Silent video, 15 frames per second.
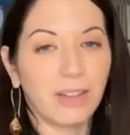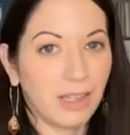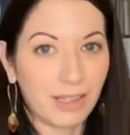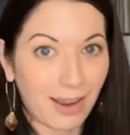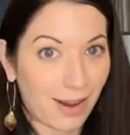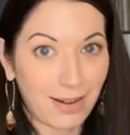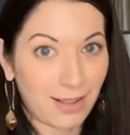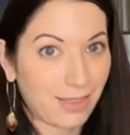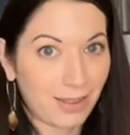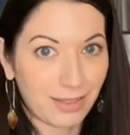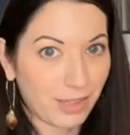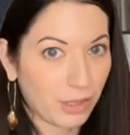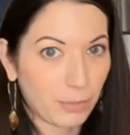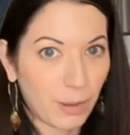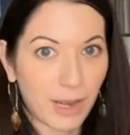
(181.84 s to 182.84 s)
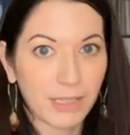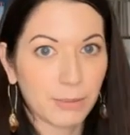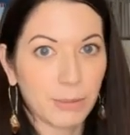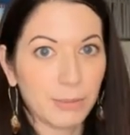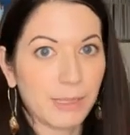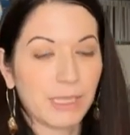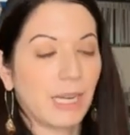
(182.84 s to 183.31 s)
on like anything that could
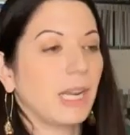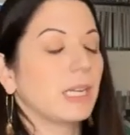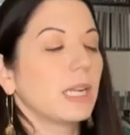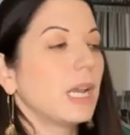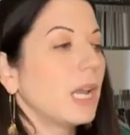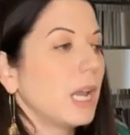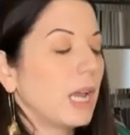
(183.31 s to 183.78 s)
possibly be stained.